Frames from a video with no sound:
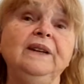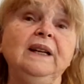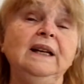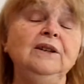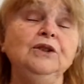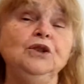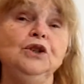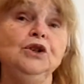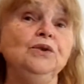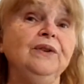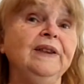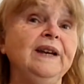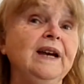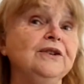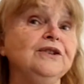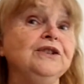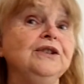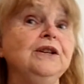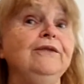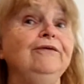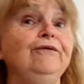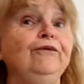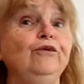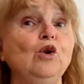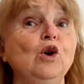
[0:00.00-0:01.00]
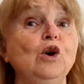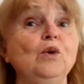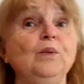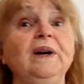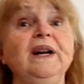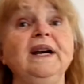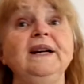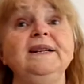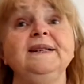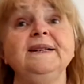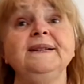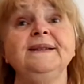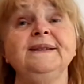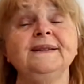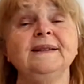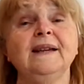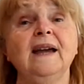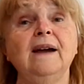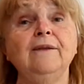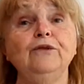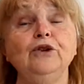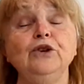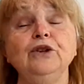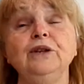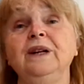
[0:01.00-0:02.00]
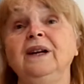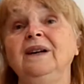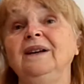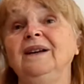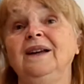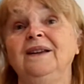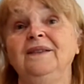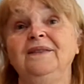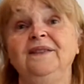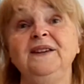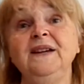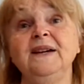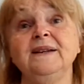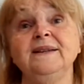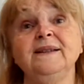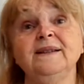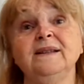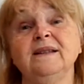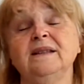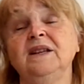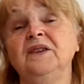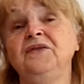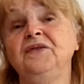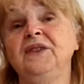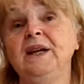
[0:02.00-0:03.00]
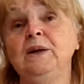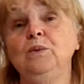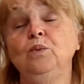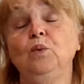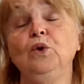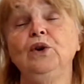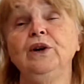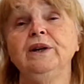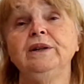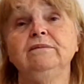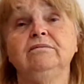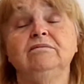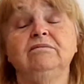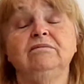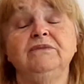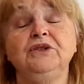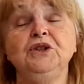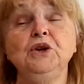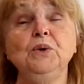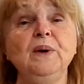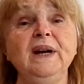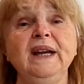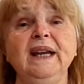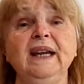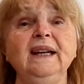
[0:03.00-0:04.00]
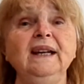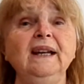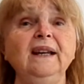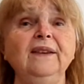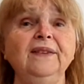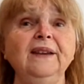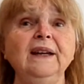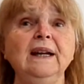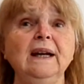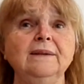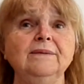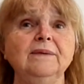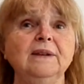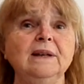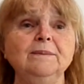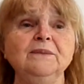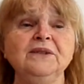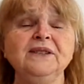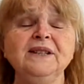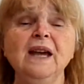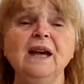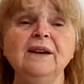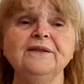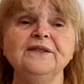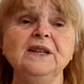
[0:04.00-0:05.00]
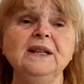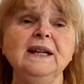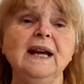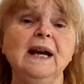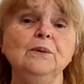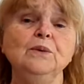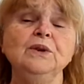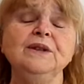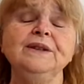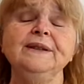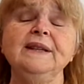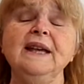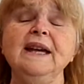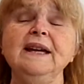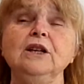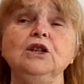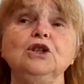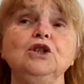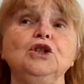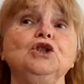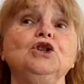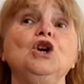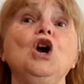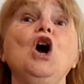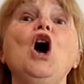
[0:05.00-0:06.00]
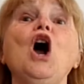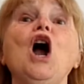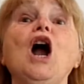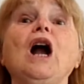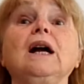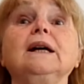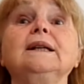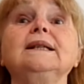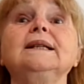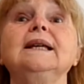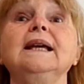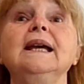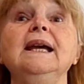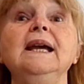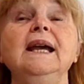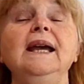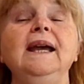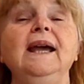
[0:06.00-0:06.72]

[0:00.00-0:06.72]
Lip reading: in 2004 when I discovered this, that they weren't doing anything themselves, and I was like shocked,